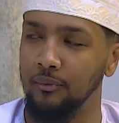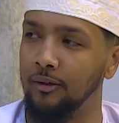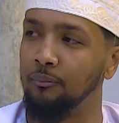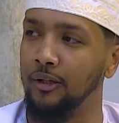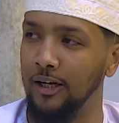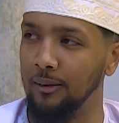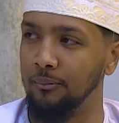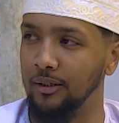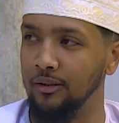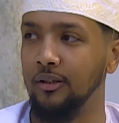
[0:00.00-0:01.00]
bin
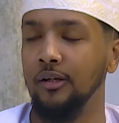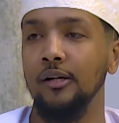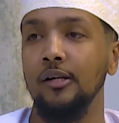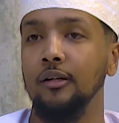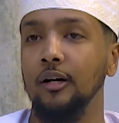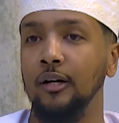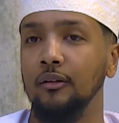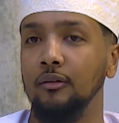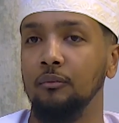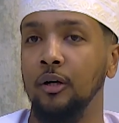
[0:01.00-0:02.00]
Hamid.
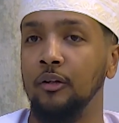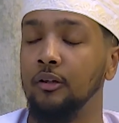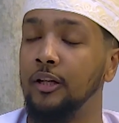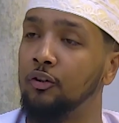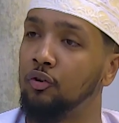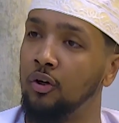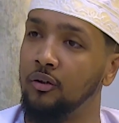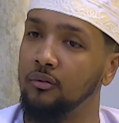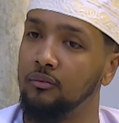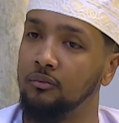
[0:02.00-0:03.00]
And then later
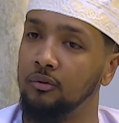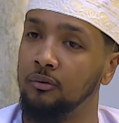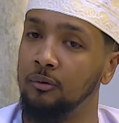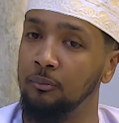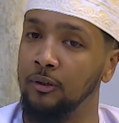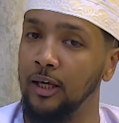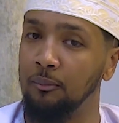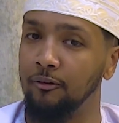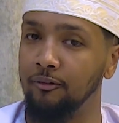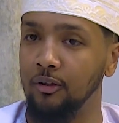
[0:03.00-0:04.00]
on, it
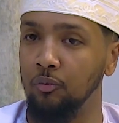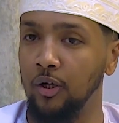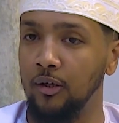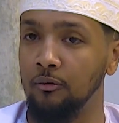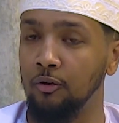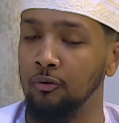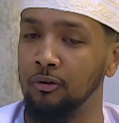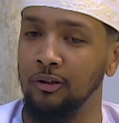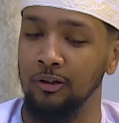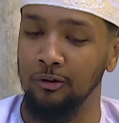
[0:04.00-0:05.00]
became a thing where, because
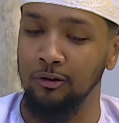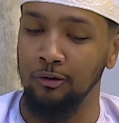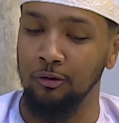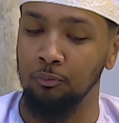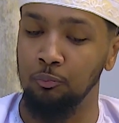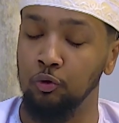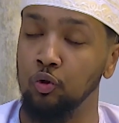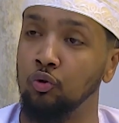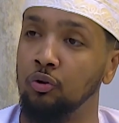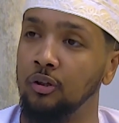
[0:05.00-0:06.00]

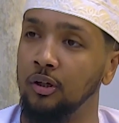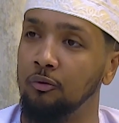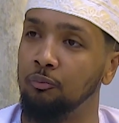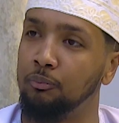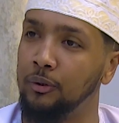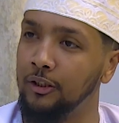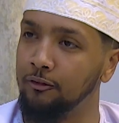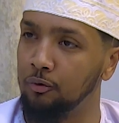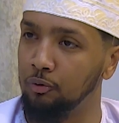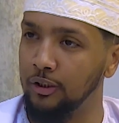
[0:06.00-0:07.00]
due to the
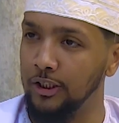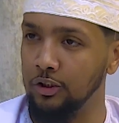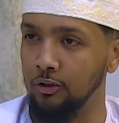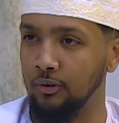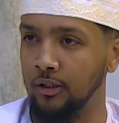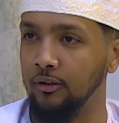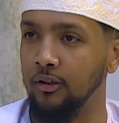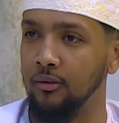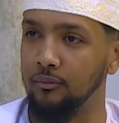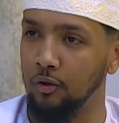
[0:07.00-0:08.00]
peaceful relations and
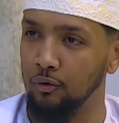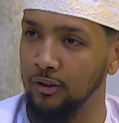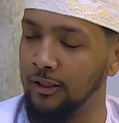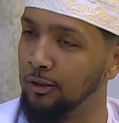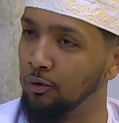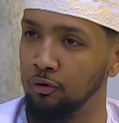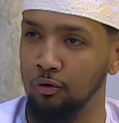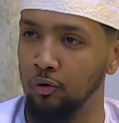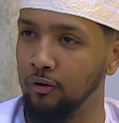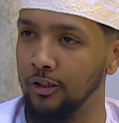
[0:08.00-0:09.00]
there was
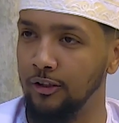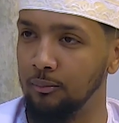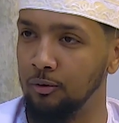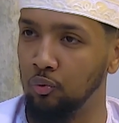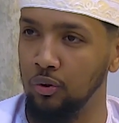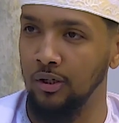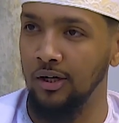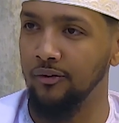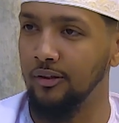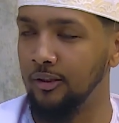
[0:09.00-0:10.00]
no hostility between
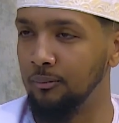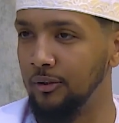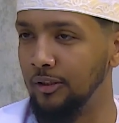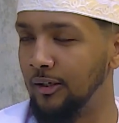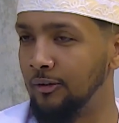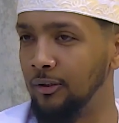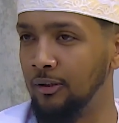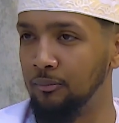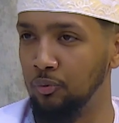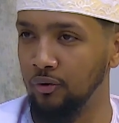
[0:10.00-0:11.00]
us and the
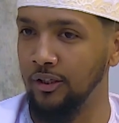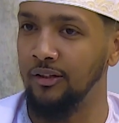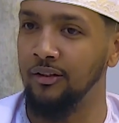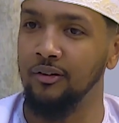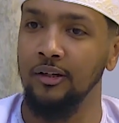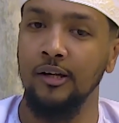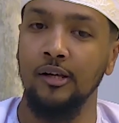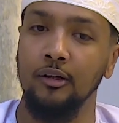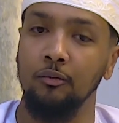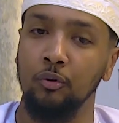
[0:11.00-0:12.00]
Busaidis,
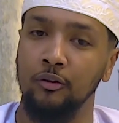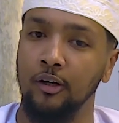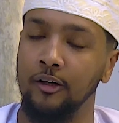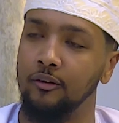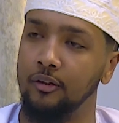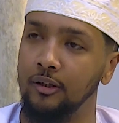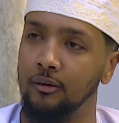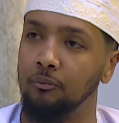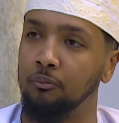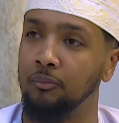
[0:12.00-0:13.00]
we started
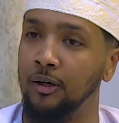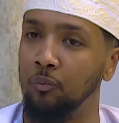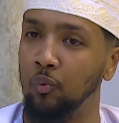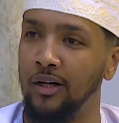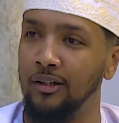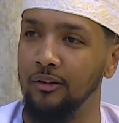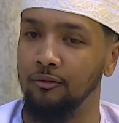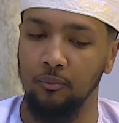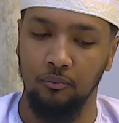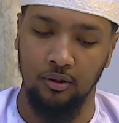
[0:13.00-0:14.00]
seeing walis
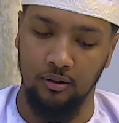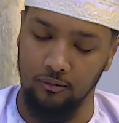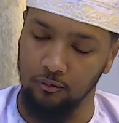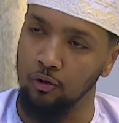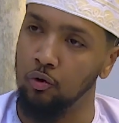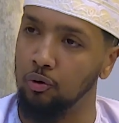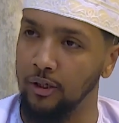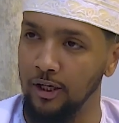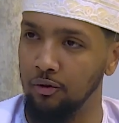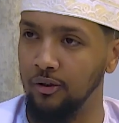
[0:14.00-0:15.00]
from the local
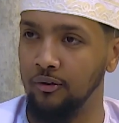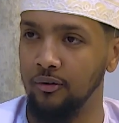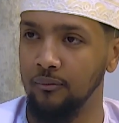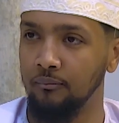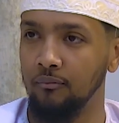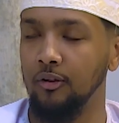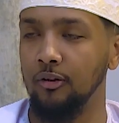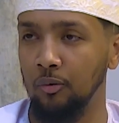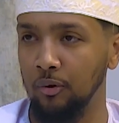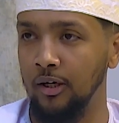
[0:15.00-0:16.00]
areas.
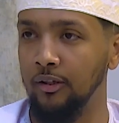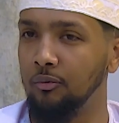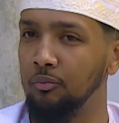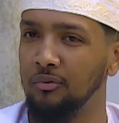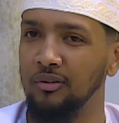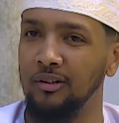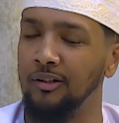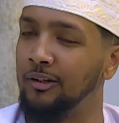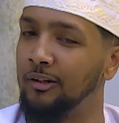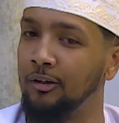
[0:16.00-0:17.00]
And then
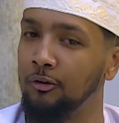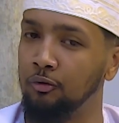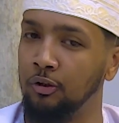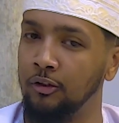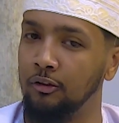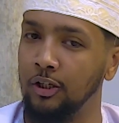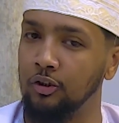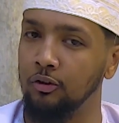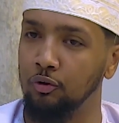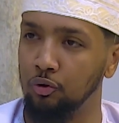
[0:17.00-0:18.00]
the
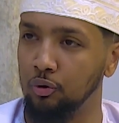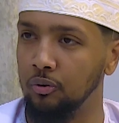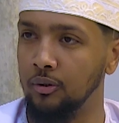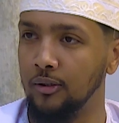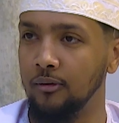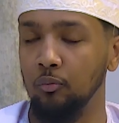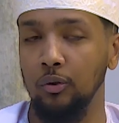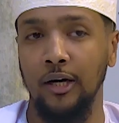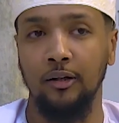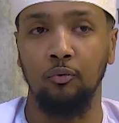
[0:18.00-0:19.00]
interaction grew. We
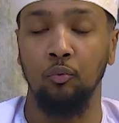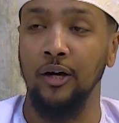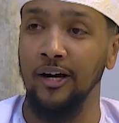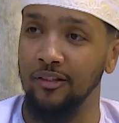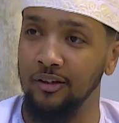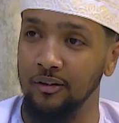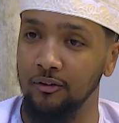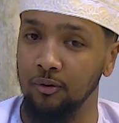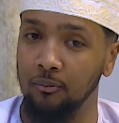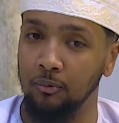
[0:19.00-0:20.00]
had Qadis
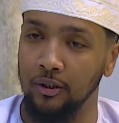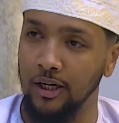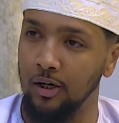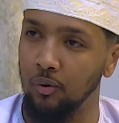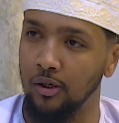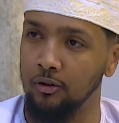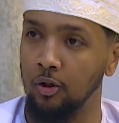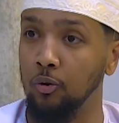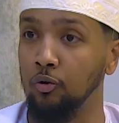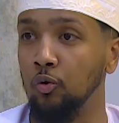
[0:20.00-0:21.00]
from Barawa
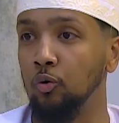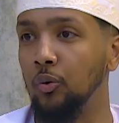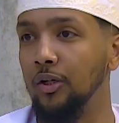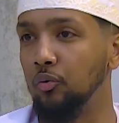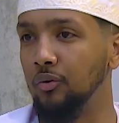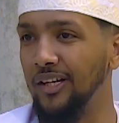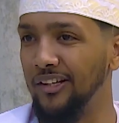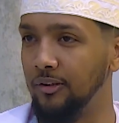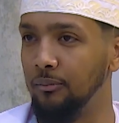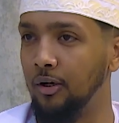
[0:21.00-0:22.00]
going all the way to
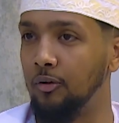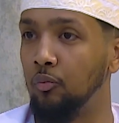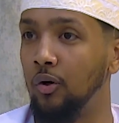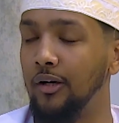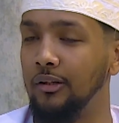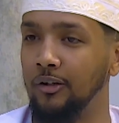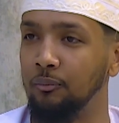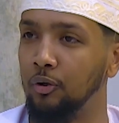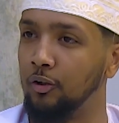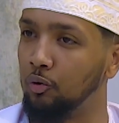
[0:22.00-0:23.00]
Zanzibar, working as
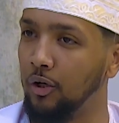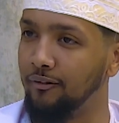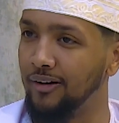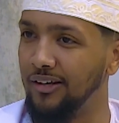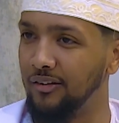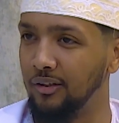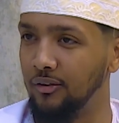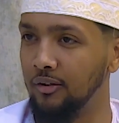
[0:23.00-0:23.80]
political advisors